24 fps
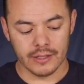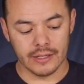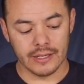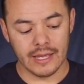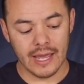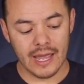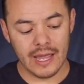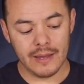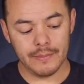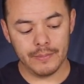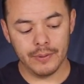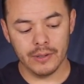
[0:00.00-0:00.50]

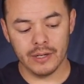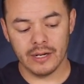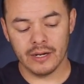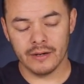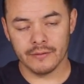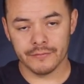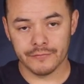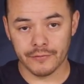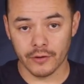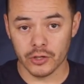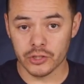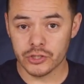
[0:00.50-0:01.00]
Gabe put
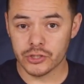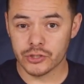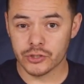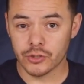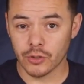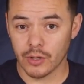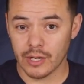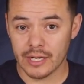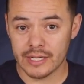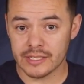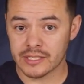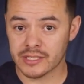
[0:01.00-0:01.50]
in first
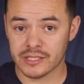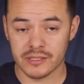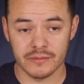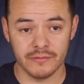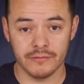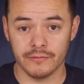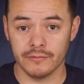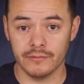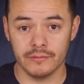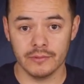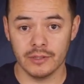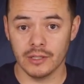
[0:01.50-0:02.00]
choice
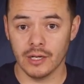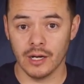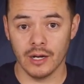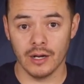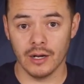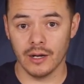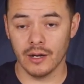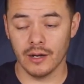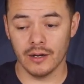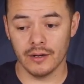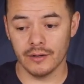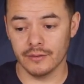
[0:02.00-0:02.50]

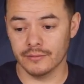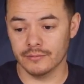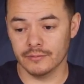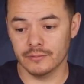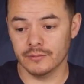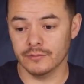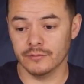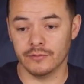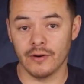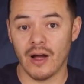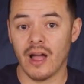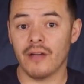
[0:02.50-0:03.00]

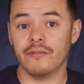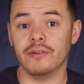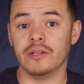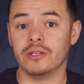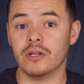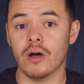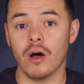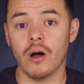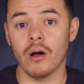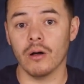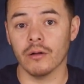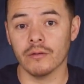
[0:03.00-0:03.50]

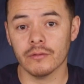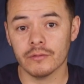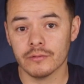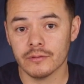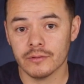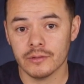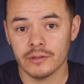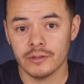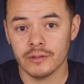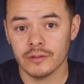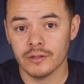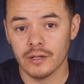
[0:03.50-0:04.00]
Vidal,
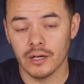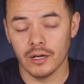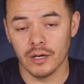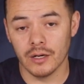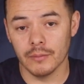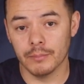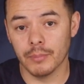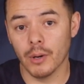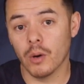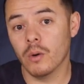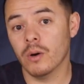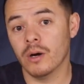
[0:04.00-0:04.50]

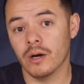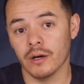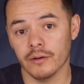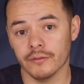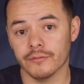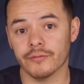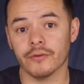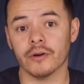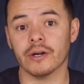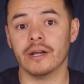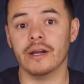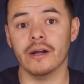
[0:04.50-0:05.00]
bow
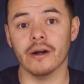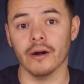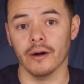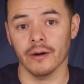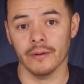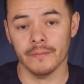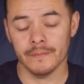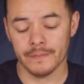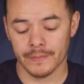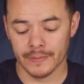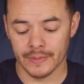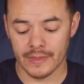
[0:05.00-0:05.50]
hunt for deer.
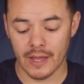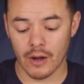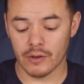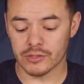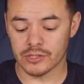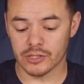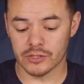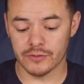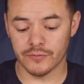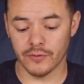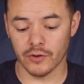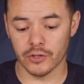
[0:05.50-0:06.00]
That was
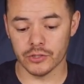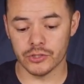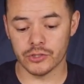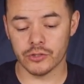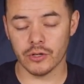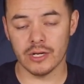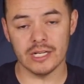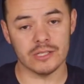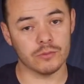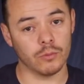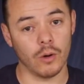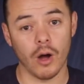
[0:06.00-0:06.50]
his first
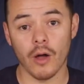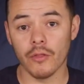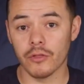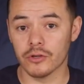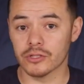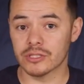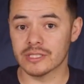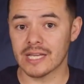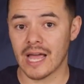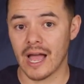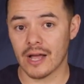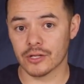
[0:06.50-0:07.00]
choice. Well, all
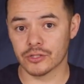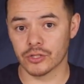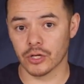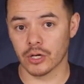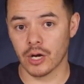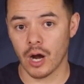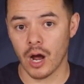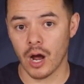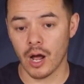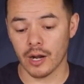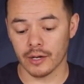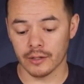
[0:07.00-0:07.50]
those tags are
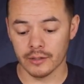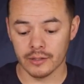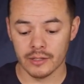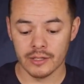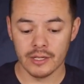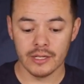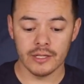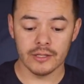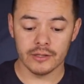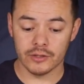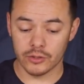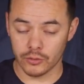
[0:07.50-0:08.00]
gone
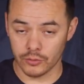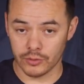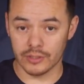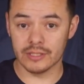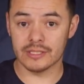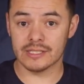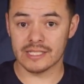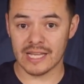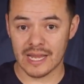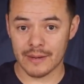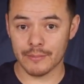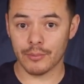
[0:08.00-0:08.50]
through the
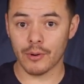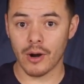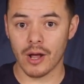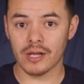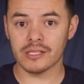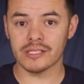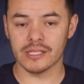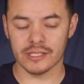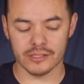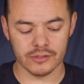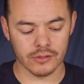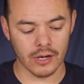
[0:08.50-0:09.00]
same
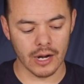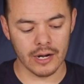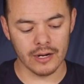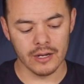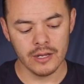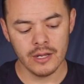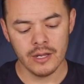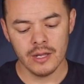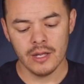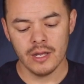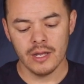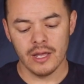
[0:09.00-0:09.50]
process, right?
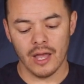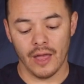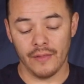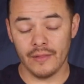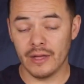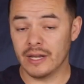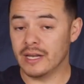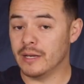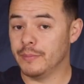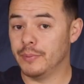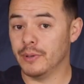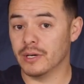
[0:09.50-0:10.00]
And
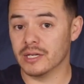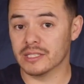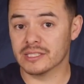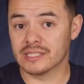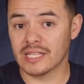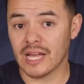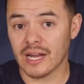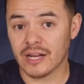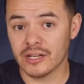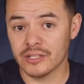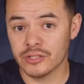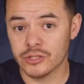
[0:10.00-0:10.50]
then he put his
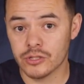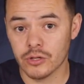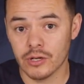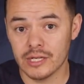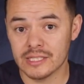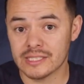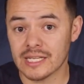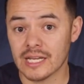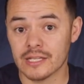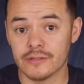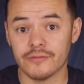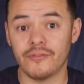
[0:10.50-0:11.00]
second
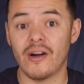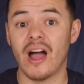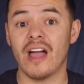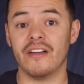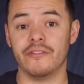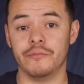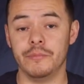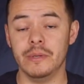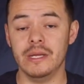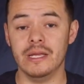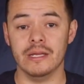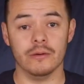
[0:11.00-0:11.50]
choice as
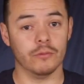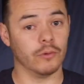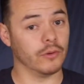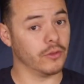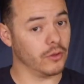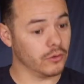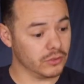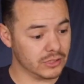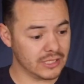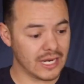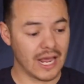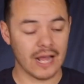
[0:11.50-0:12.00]
5B. Well,
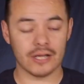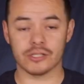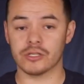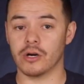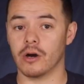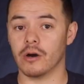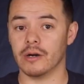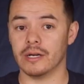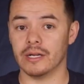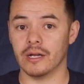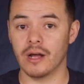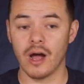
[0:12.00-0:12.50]
those tags are
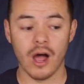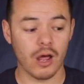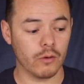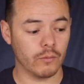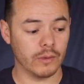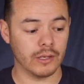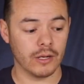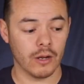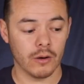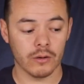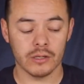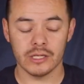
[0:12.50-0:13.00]
already gone,
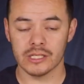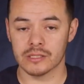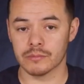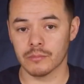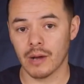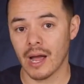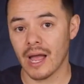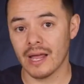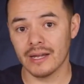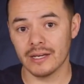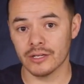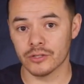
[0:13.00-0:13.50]
we know, because
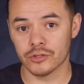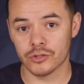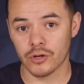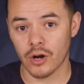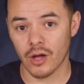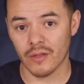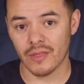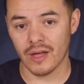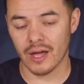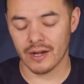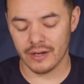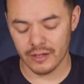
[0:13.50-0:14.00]
Maya didn't
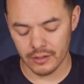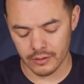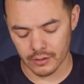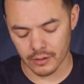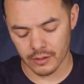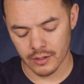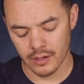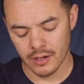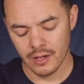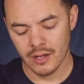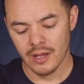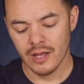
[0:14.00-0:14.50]
draw that either.
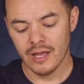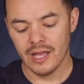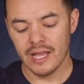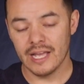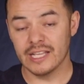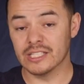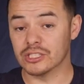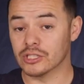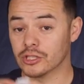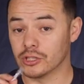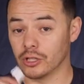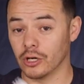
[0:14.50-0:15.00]

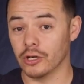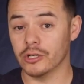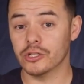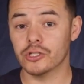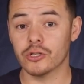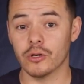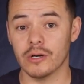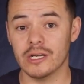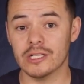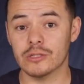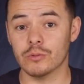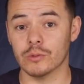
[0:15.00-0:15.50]
His third
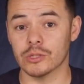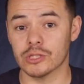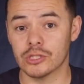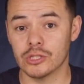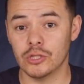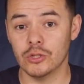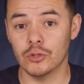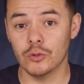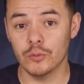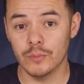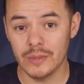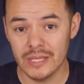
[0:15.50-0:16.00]
choice was
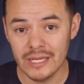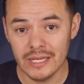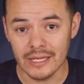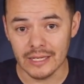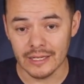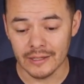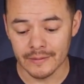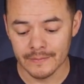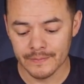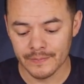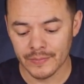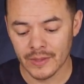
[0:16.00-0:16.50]
2B.
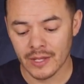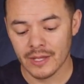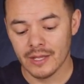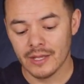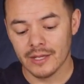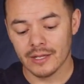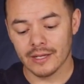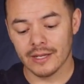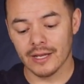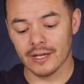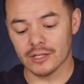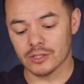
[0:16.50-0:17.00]

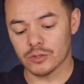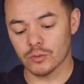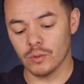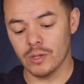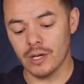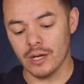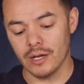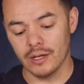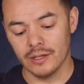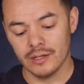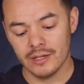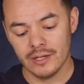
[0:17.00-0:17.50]
Guess
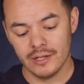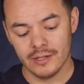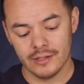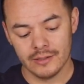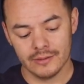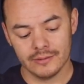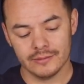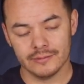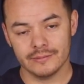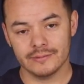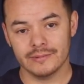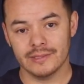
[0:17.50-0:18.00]
what?
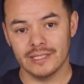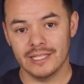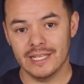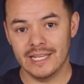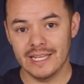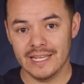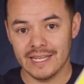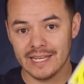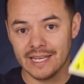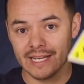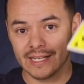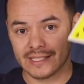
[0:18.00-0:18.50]

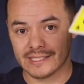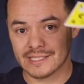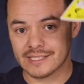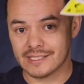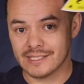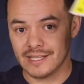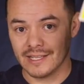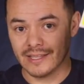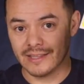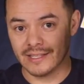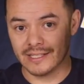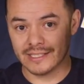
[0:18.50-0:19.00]
He gets
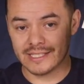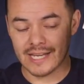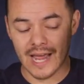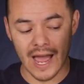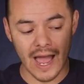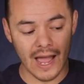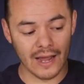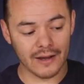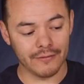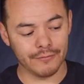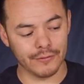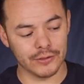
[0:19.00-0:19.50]
the
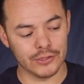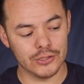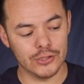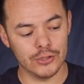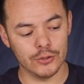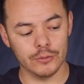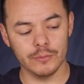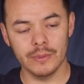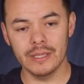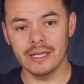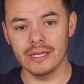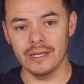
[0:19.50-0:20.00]
tag for
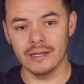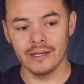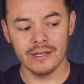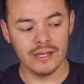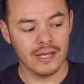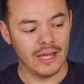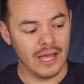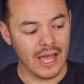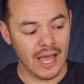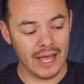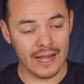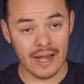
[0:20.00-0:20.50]
2B.
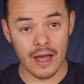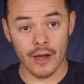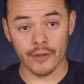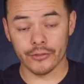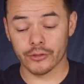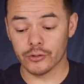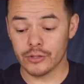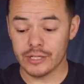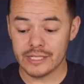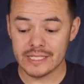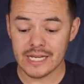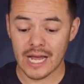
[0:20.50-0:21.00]
And now
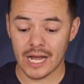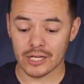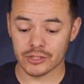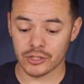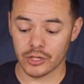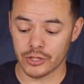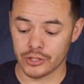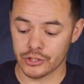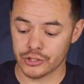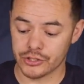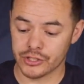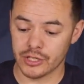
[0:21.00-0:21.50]
3 tags are
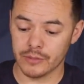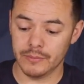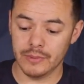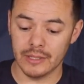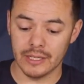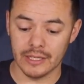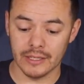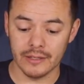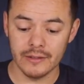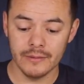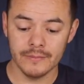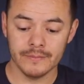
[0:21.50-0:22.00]

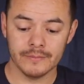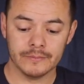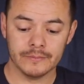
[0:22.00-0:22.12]
distributed.